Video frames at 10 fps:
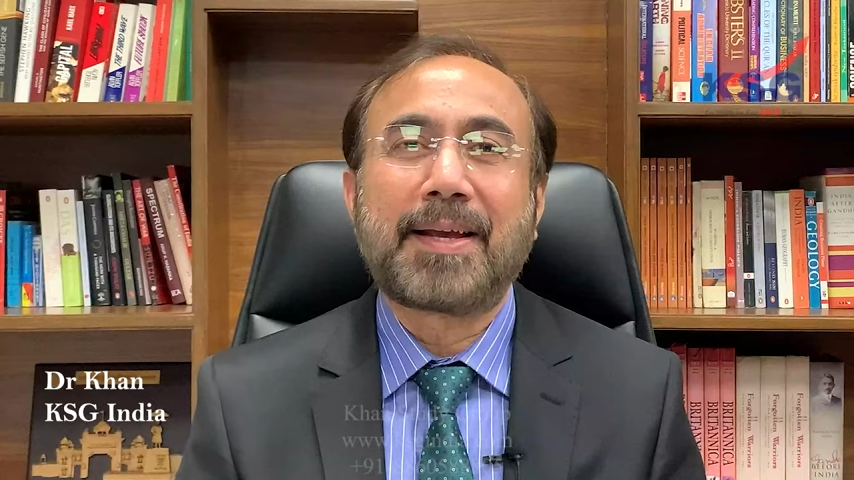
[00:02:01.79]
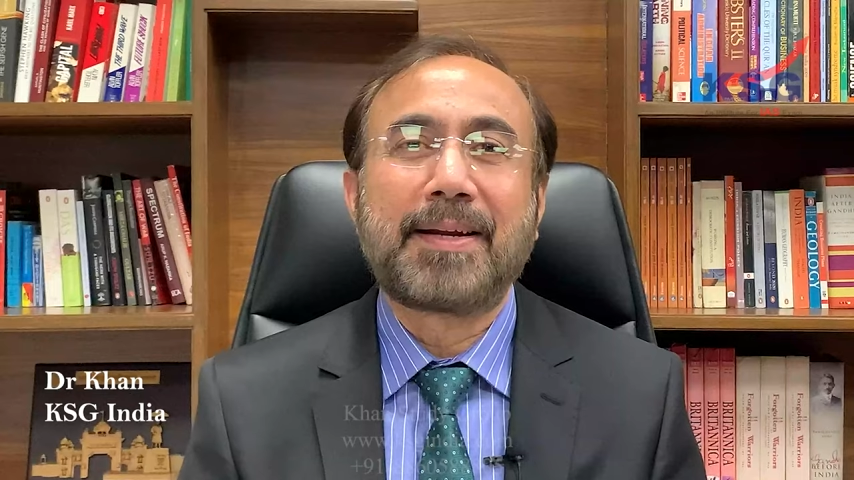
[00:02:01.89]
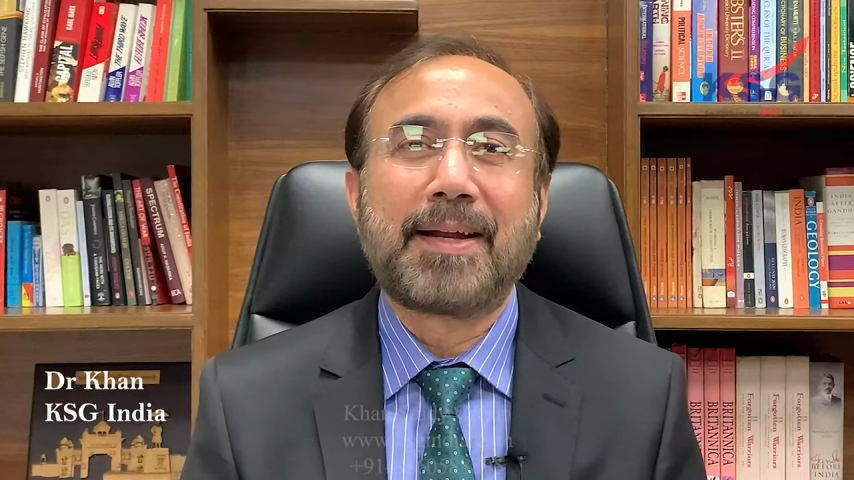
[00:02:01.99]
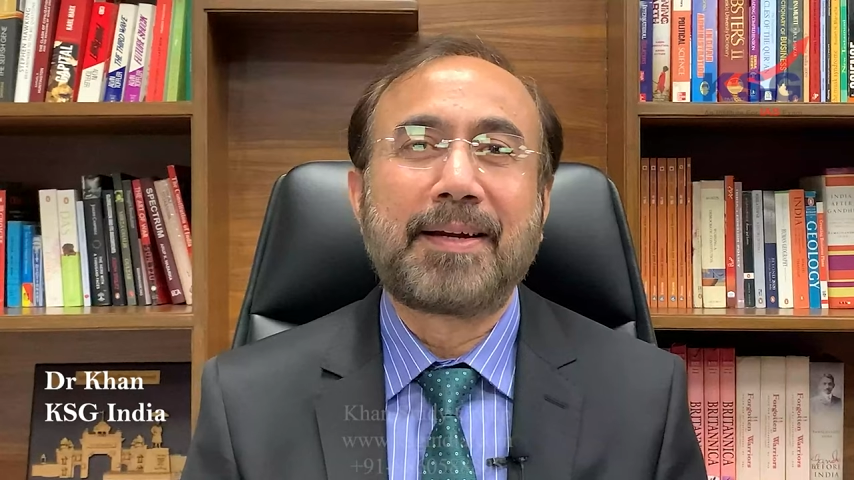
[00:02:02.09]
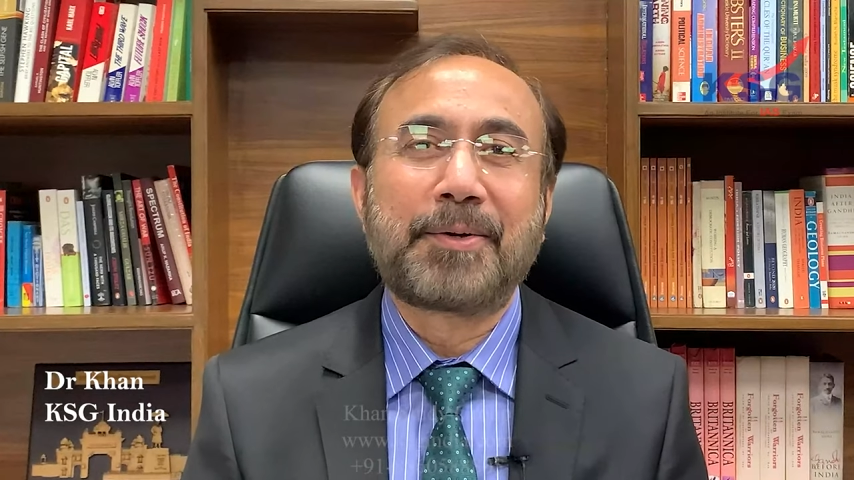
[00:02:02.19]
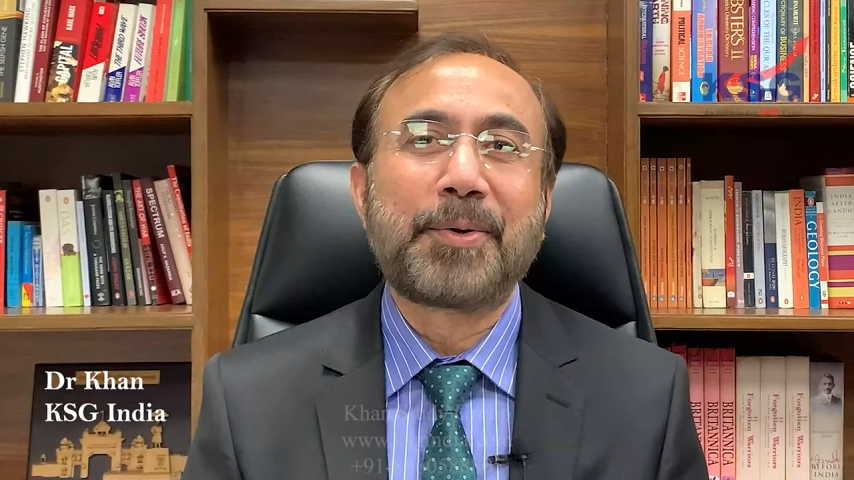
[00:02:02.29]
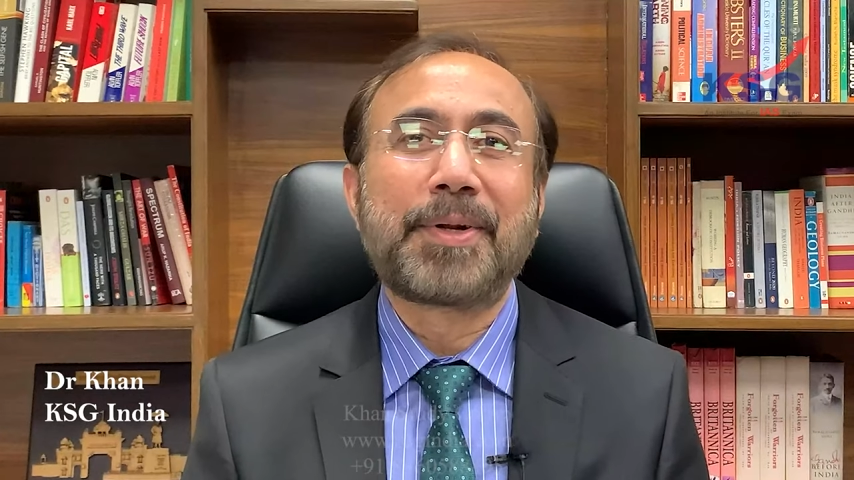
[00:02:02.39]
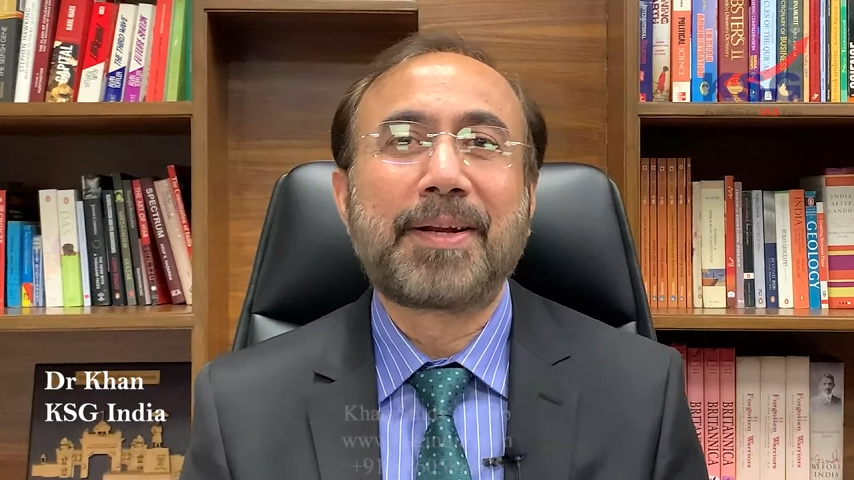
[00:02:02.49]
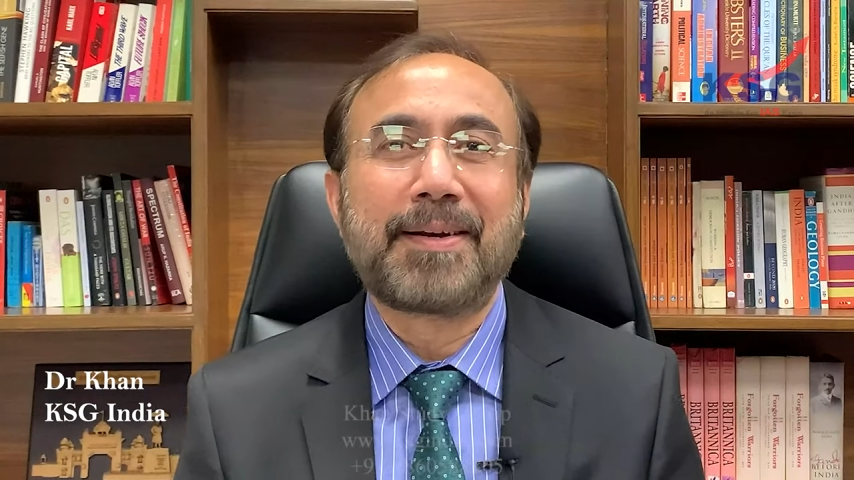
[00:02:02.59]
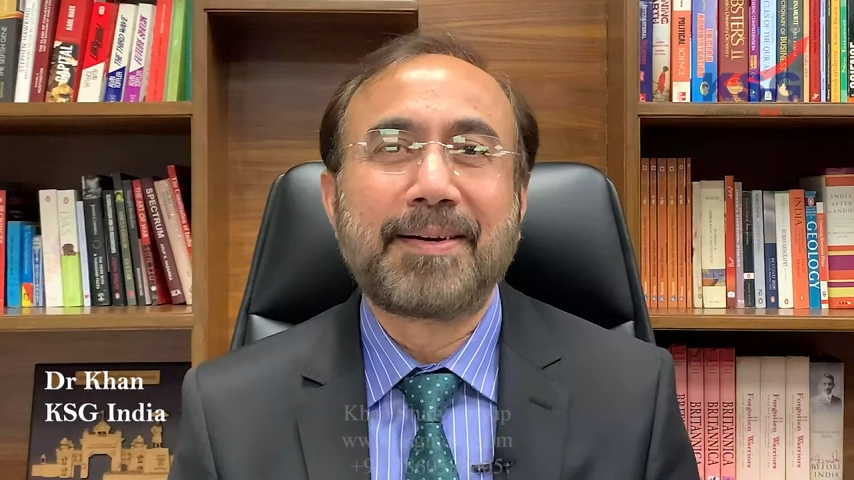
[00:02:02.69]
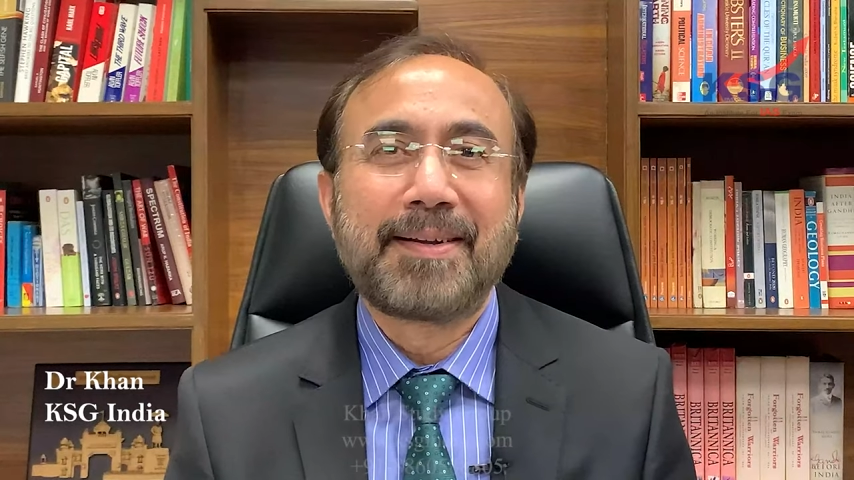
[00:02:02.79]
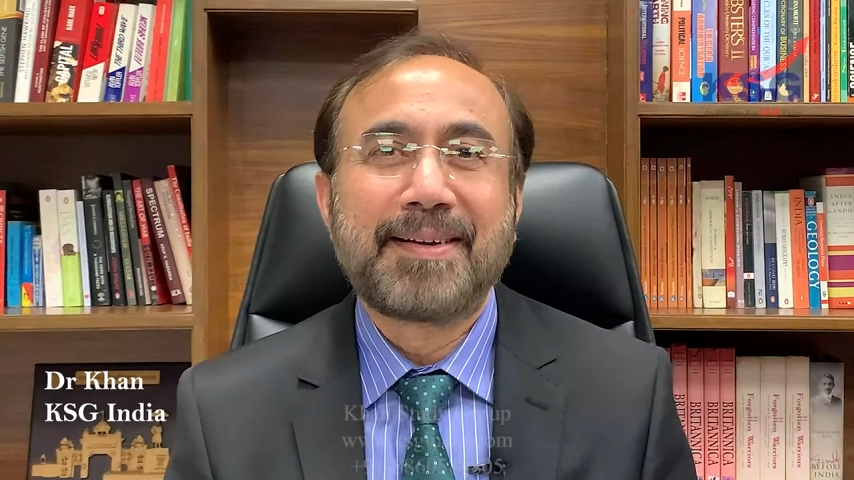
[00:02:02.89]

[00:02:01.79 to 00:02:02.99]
an editorial